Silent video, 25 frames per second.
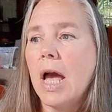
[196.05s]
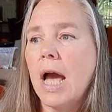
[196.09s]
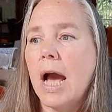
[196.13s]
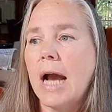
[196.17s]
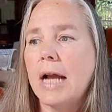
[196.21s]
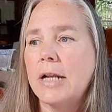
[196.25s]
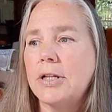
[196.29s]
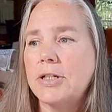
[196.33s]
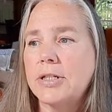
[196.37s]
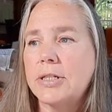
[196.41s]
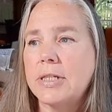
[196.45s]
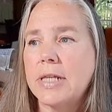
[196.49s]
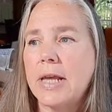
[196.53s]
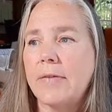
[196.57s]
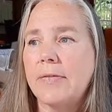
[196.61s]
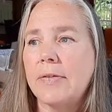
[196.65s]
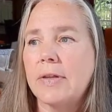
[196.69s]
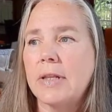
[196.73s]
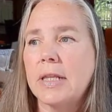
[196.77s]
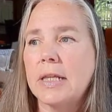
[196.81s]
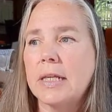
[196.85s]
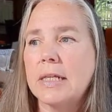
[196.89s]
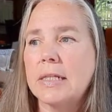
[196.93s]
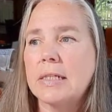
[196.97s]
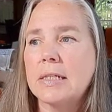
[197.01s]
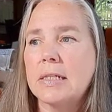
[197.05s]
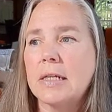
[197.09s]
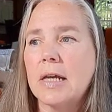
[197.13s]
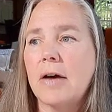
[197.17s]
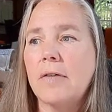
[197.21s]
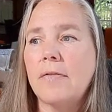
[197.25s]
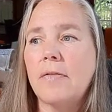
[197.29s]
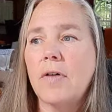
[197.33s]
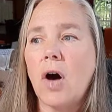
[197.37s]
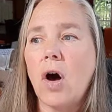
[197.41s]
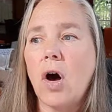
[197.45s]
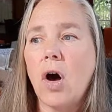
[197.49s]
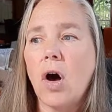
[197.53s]
I just have a list
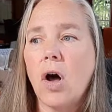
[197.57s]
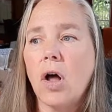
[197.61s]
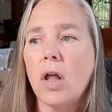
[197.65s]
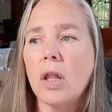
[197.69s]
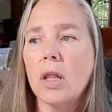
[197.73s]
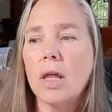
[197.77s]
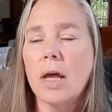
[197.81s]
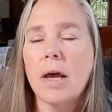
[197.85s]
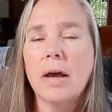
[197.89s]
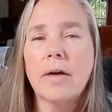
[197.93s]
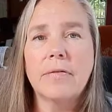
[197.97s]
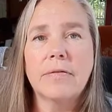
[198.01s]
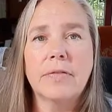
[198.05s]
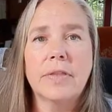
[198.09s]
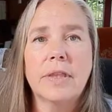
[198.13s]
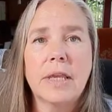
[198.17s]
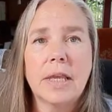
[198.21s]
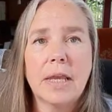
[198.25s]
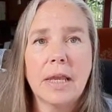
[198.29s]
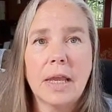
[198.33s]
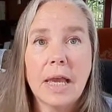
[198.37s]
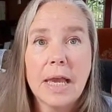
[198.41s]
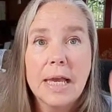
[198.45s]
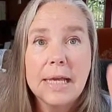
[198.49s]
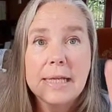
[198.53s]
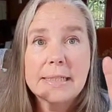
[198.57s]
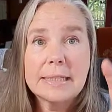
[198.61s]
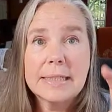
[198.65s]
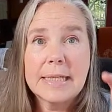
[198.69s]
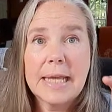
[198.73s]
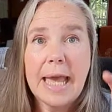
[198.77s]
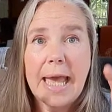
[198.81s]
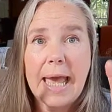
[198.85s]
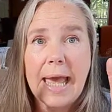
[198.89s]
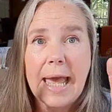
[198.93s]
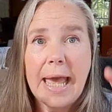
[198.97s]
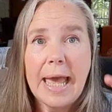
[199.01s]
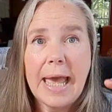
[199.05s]
of all of the
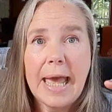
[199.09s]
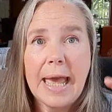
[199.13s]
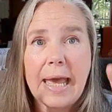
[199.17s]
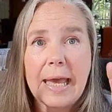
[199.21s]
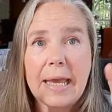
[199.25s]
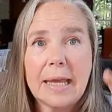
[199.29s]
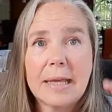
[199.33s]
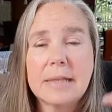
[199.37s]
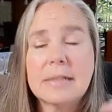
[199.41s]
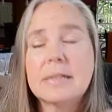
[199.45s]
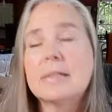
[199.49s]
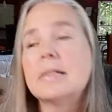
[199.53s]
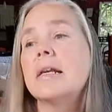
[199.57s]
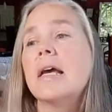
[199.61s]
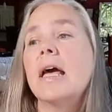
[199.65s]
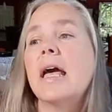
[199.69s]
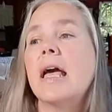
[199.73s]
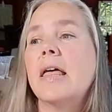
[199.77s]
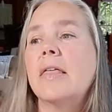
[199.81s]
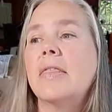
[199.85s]
tags